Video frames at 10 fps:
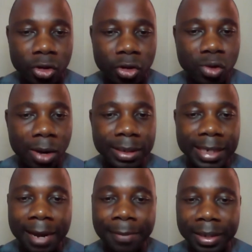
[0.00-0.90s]
So I will
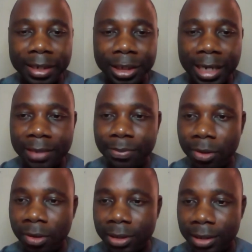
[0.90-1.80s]
type in the chat
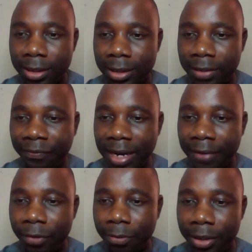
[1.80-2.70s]
box the
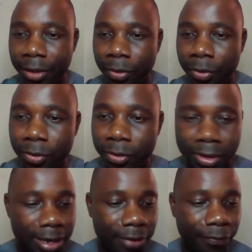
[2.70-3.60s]
5W so
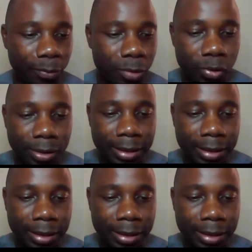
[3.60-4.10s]
that if we want to